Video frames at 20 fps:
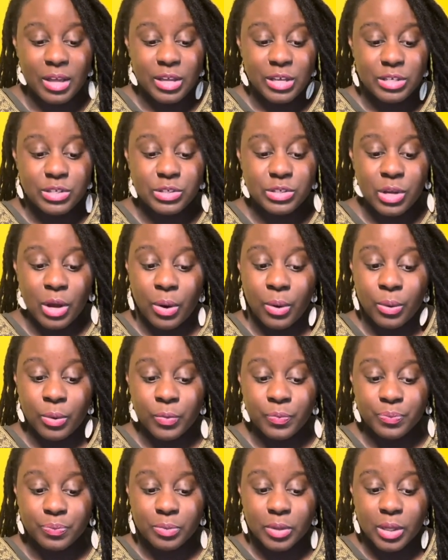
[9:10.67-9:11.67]

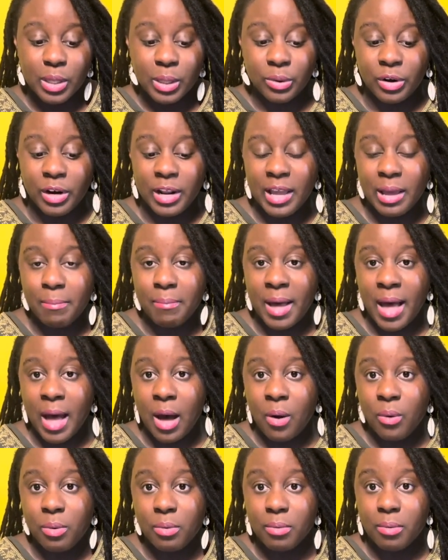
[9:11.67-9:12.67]
So learning
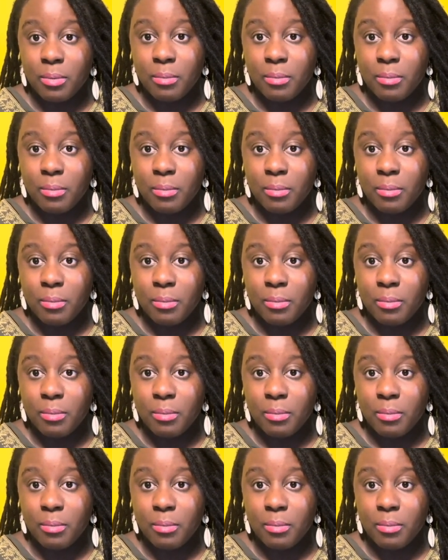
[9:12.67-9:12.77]
about